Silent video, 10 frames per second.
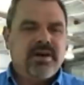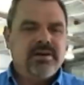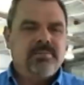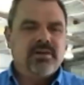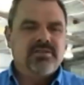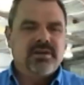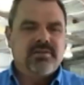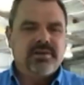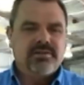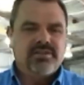very
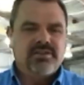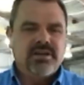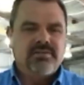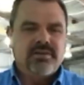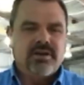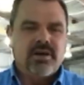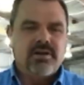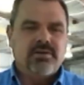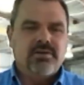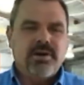positively received in the
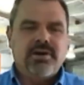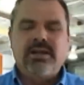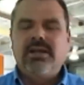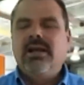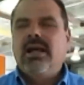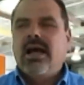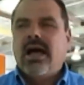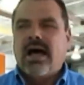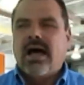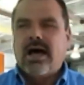local community.
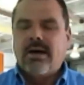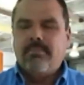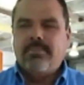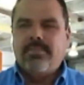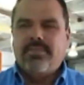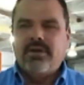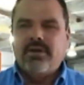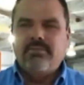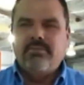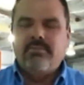Um,
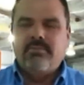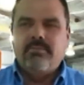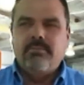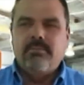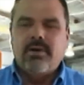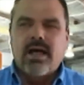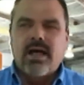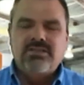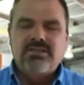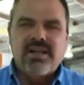the
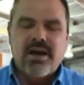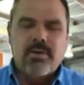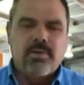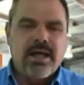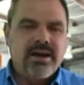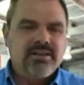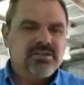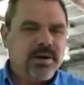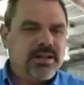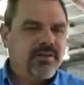large scale plant is
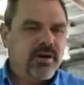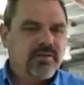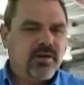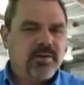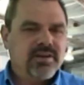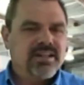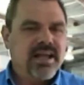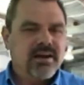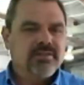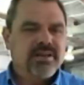25 kilometres
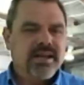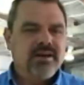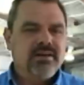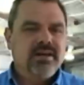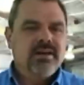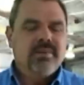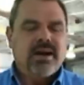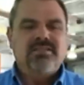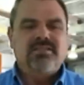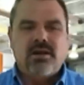out of town,
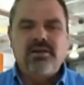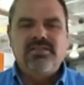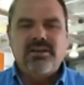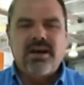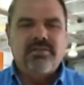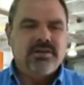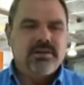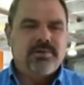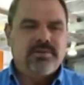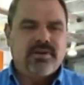but it's close enough that
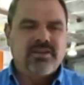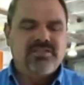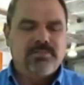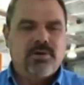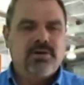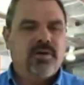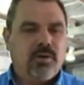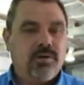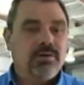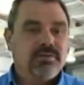it provides support for
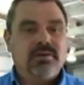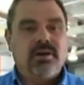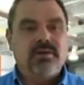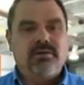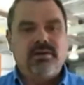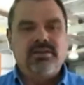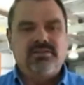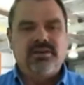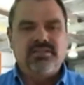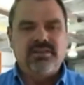all of the local
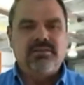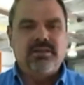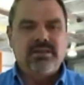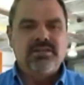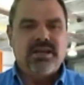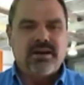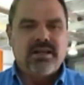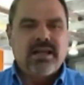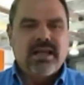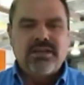industries within town
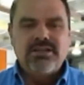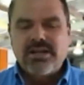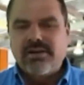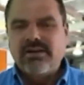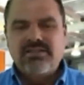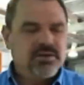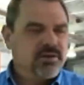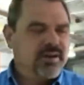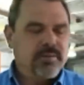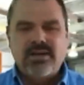engineering, steel
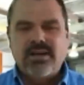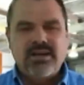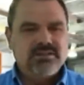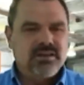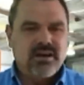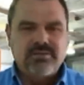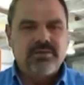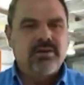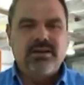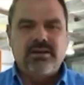fabrication,
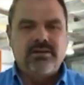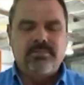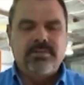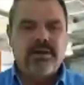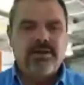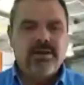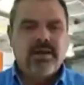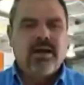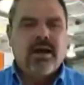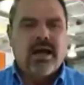electrical, uh, you know.
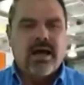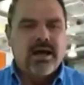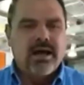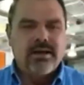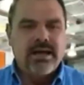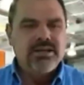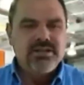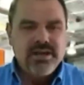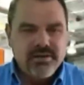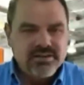Uh,
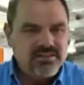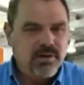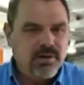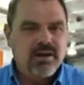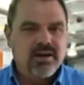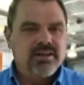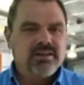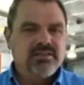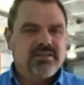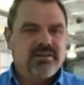engineering
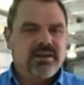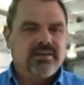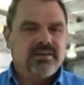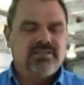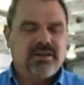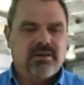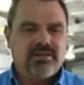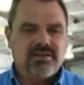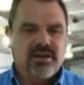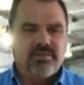supplies and, and, and so on
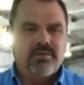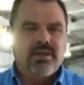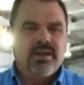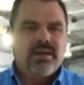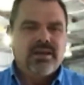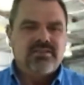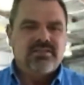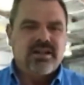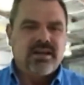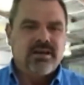and so forth.
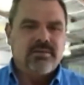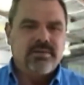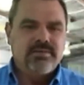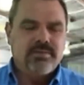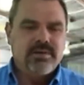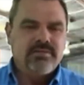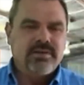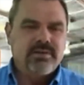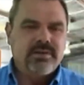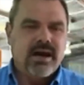It's uh, we've we've
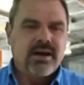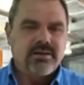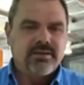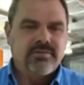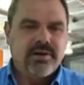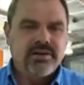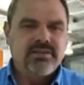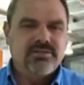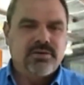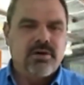garnered a very
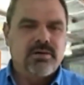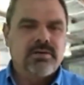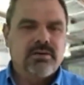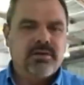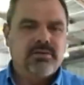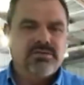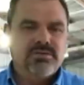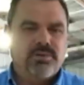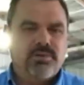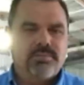strong local
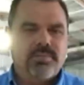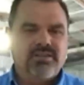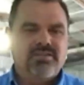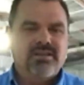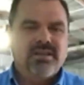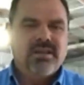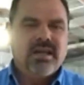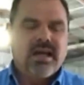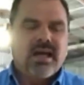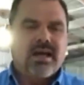support base,
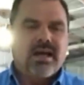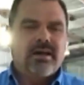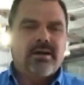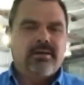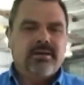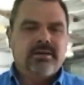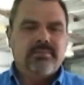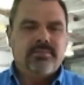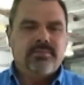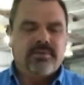uh,
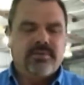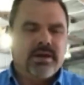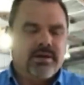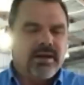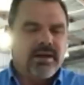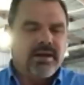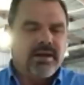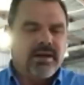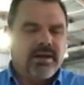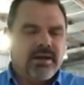you know, and,
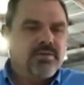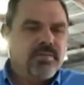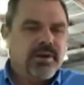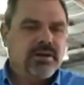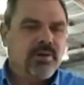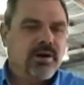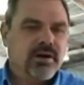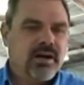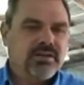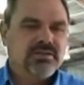and the local community
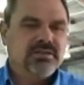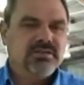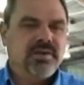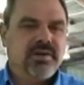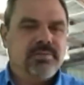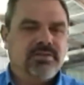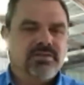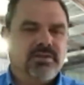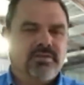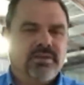by and large is, is very
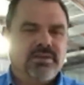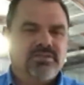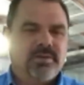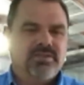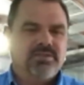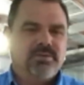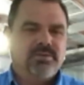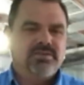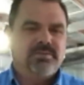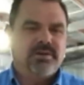positively disposed
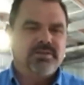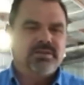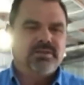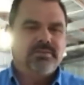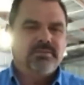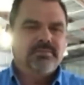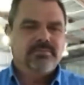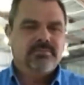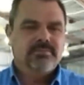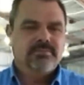towards this project.
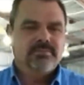But,